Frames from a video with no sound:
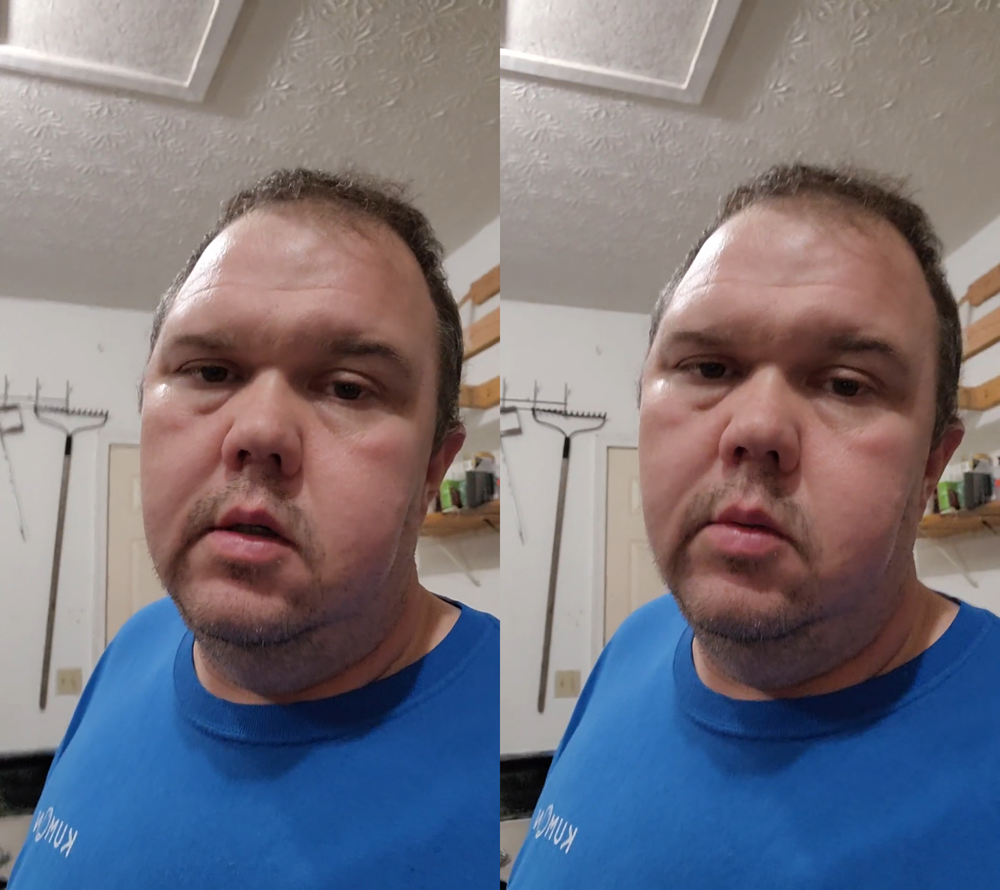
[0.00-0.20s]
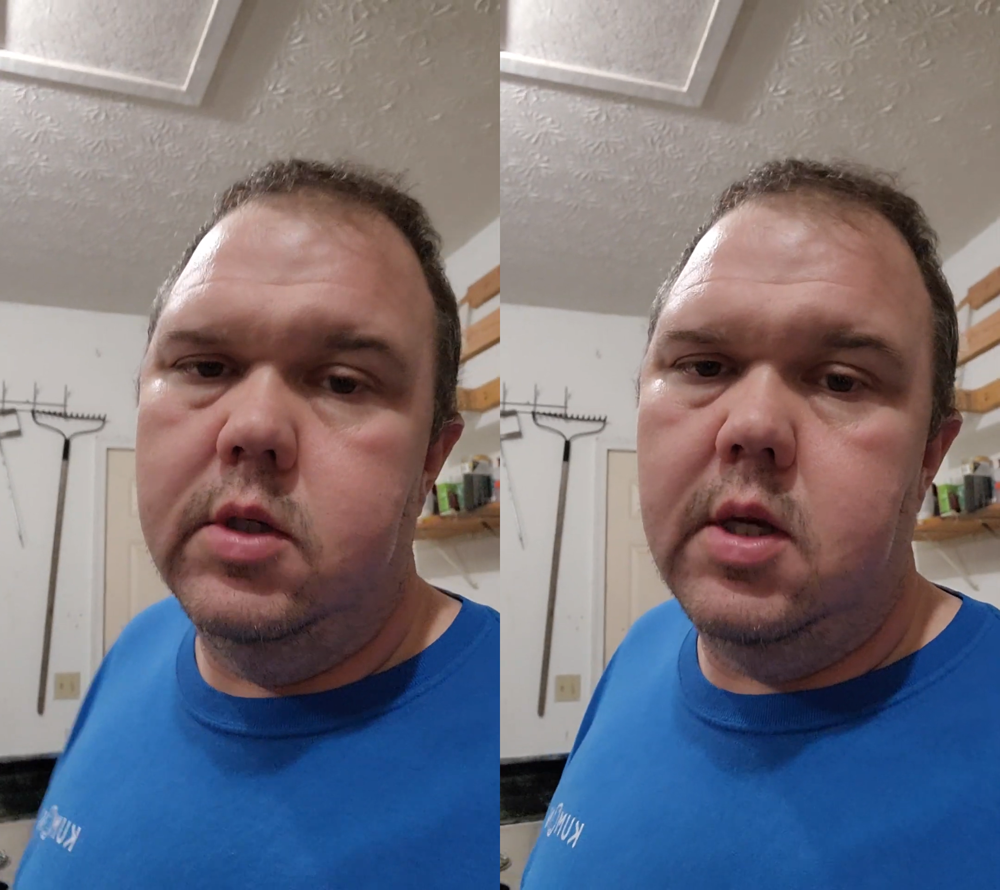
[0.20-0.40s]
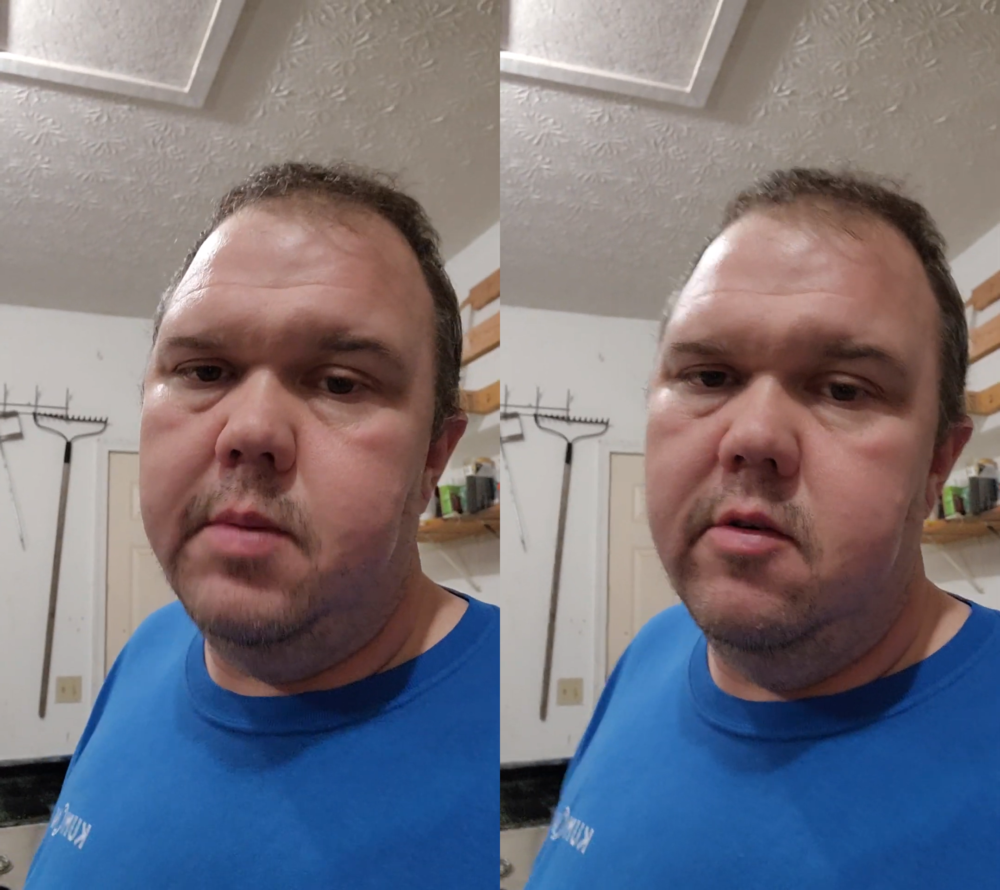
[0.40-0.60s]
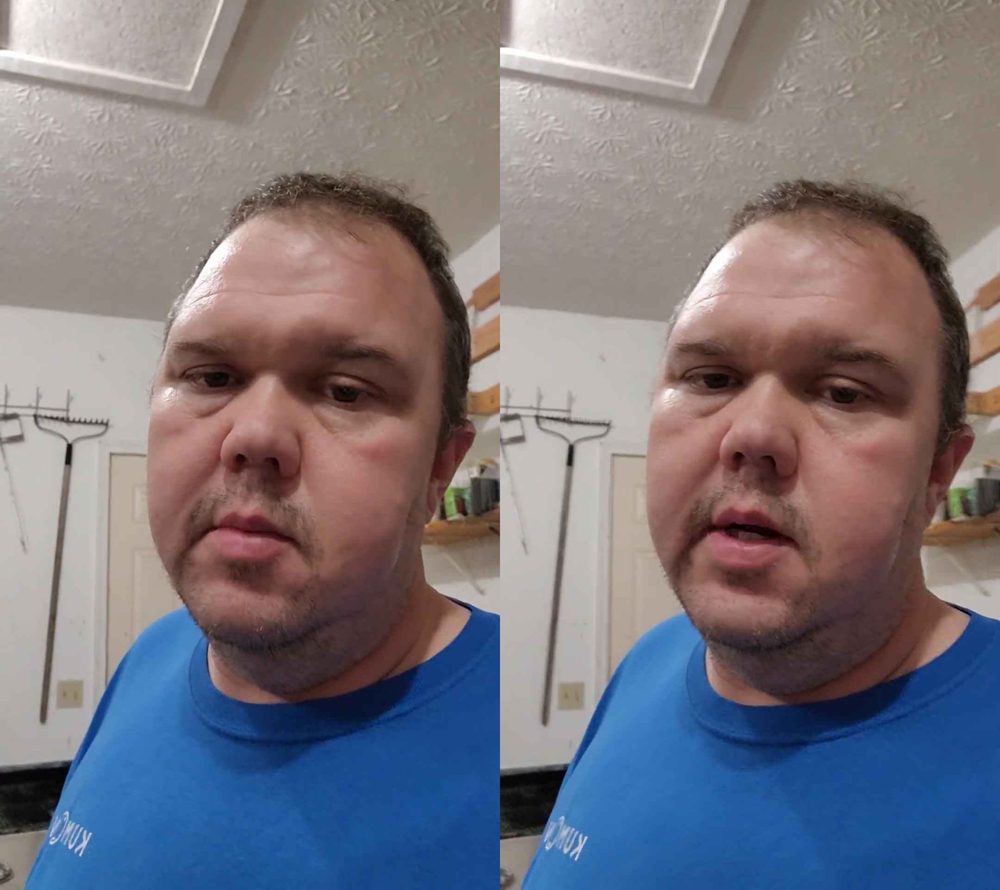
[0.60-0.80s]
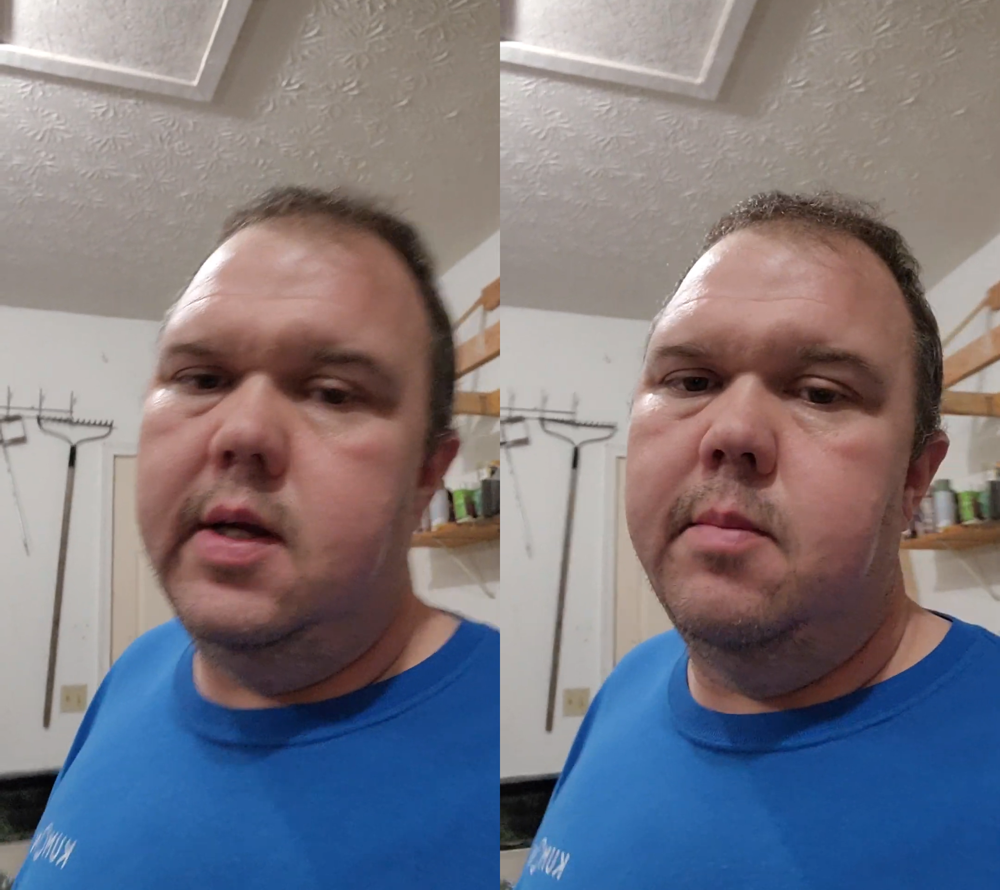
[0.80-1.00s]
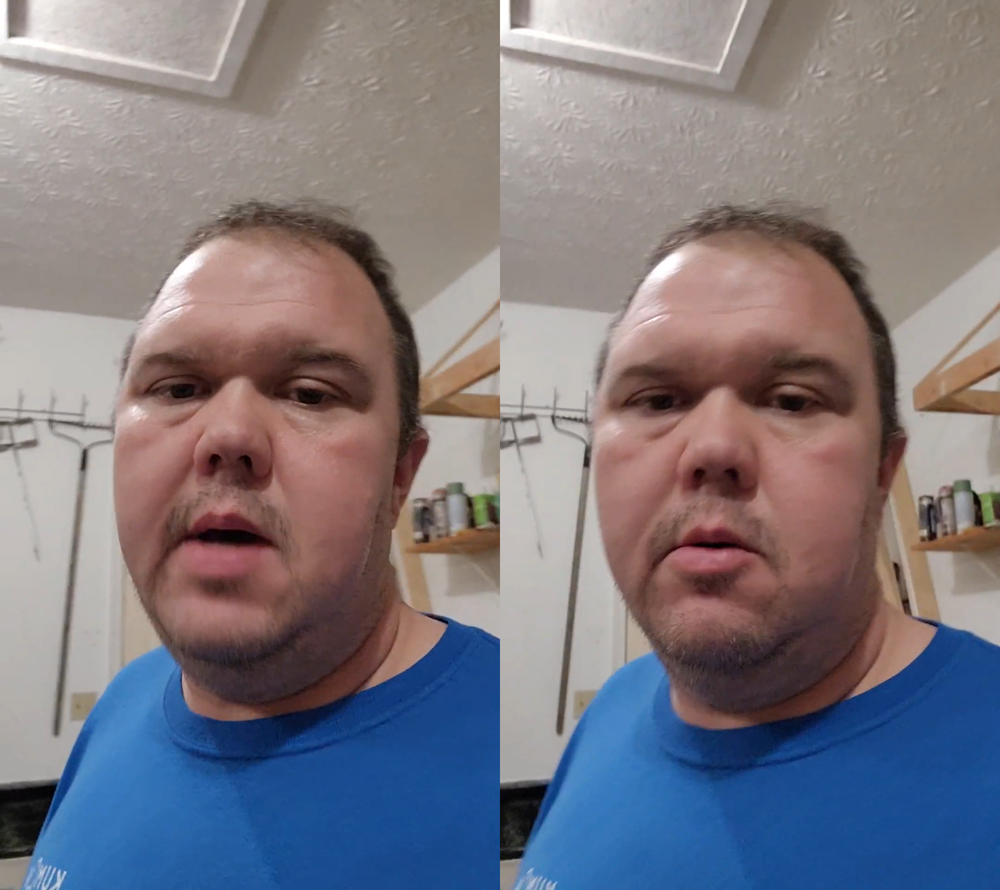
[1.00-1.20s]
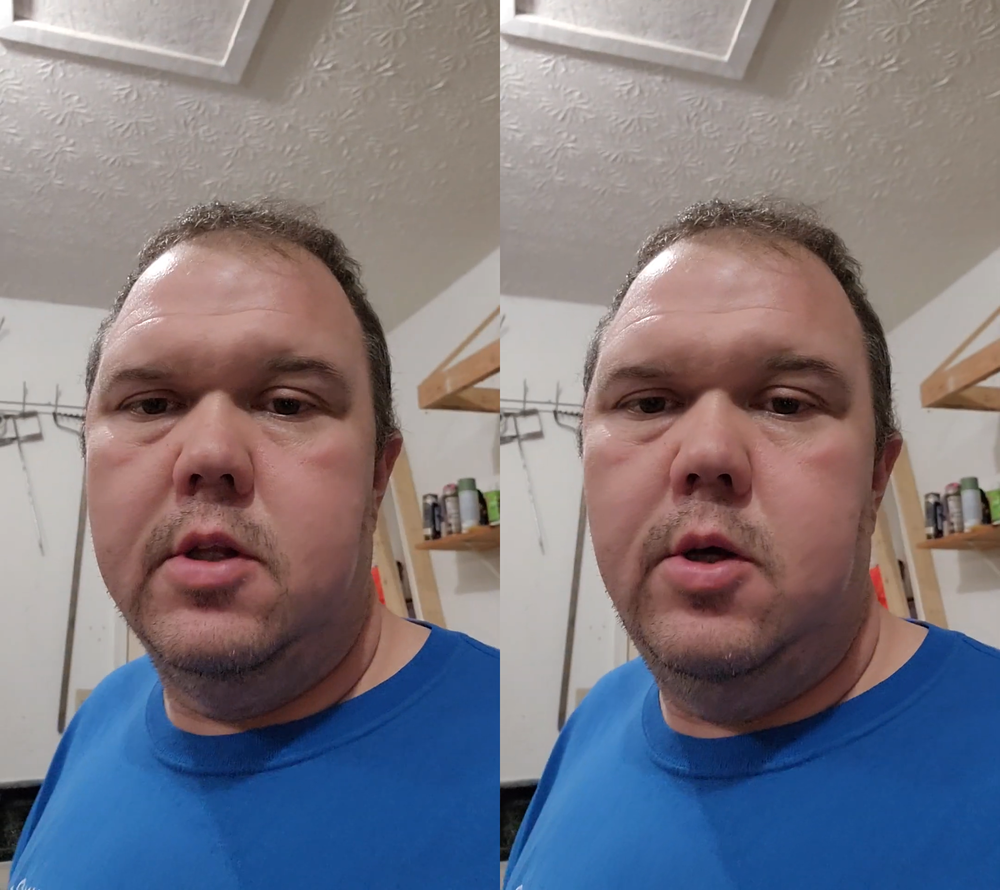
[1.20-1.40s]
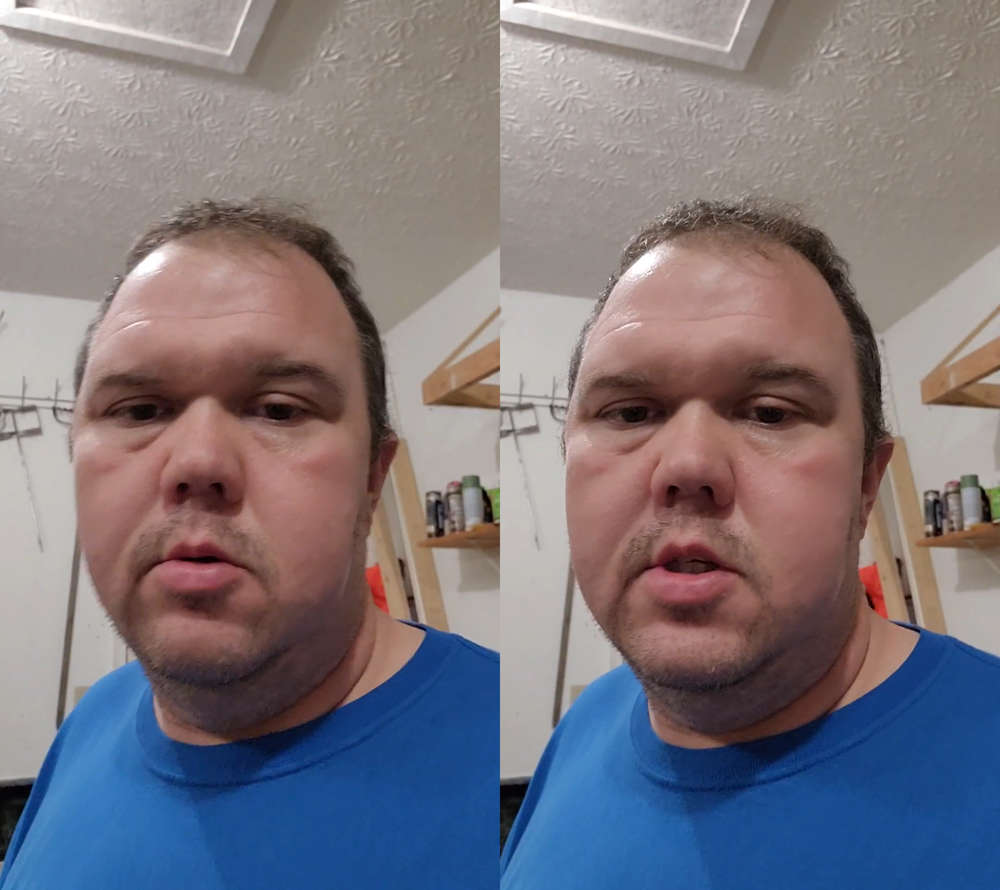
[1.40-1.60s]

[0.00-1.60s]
What's up, everybody? Back with the old